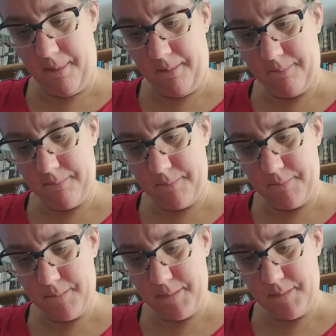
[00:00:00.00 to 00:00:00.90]

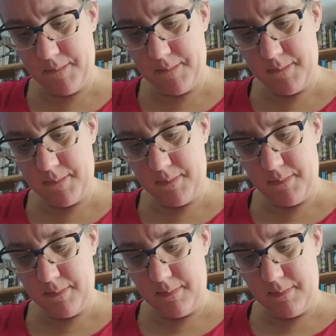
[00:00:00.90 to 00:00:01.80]

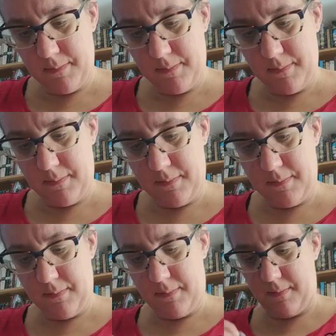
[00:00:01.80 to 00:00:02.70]

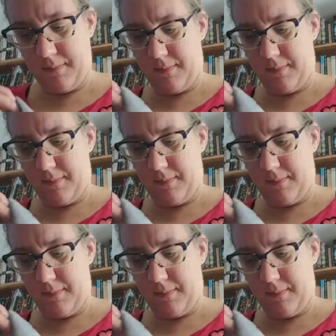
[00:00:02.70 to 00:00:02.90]
(silence)